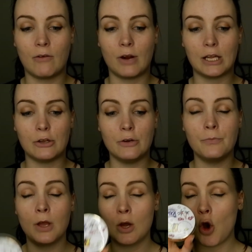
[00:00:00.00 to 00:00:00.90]
regular,
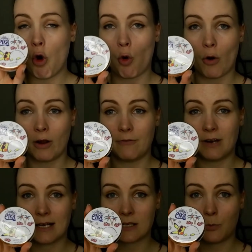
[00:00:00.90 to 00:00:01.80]
or
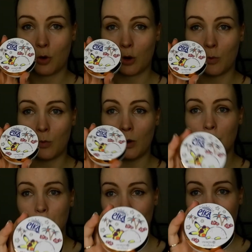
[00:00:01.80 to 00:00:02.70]
if it has the Pokemon
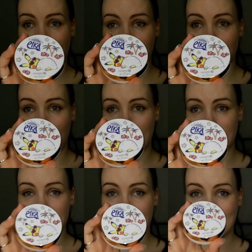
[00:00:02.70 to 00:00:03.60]
one, but you have to buy
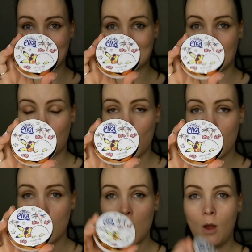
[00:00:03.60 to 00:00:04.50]
this at Yesstyle,